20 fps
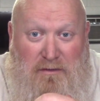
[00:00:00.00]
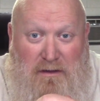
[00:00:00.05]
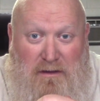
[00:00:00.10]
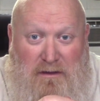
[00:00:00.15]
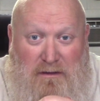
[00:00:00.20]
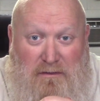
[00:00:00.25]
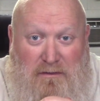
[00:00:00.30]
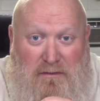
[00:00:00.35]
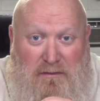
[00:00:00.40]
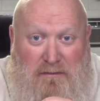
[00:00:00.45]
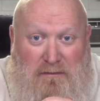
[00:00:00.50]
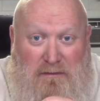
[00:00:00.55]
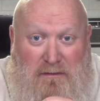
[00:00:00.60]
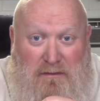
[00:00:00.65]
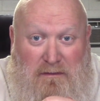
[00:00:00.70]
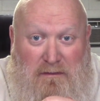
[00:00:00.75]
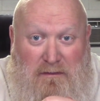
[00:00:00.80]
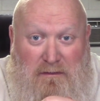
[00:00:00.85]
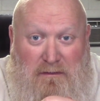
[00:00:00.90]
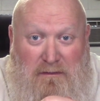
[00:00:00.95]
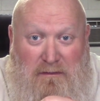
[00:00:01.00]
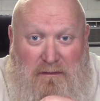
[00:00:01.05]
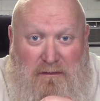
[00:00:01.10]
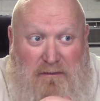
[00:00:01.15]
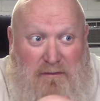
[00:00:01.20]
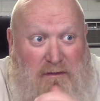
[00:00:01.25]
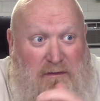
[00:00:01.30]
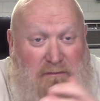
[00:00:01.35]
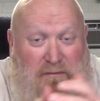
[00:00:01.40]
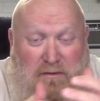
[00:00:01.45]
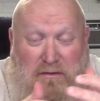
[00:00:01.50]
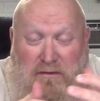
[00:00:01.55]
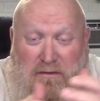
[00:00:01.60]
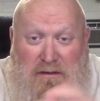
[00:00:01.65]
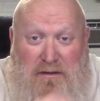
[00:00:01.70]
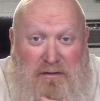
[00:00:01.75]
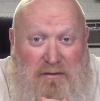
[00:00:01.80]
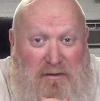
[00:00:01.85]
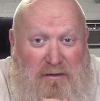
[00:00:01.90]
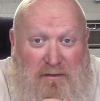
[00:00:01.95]
age. They're even
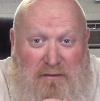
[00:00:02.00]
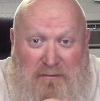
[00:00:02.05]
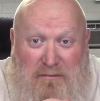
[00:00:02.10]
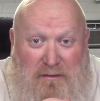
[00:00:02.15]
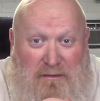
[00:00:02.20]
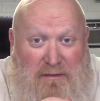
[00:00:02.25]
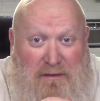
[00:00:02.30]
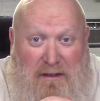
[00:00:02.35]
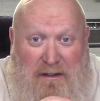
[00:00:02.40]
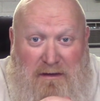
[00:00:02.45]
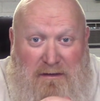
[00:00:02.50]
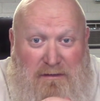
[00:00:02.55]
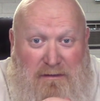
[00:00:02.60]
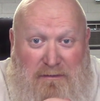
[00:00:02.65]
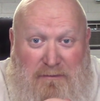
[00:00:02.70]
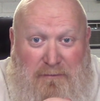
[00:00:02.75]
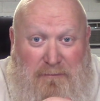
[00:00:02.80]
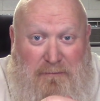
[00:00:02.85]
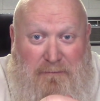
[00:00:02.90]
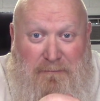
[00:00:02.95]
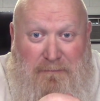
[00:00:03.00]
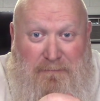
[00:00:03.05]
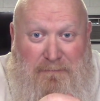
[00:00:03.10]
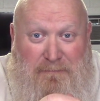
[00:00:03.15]
looking younger than that, too.